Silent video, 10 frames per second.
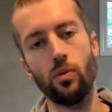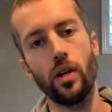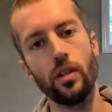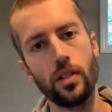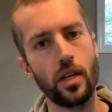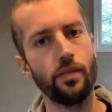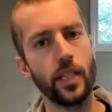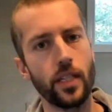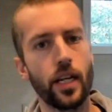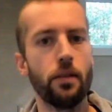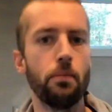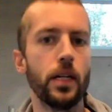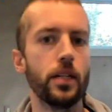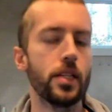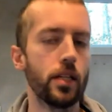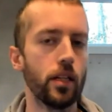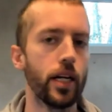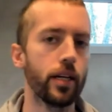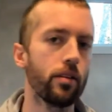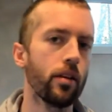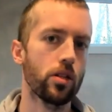around 7 to 10 minutes in length,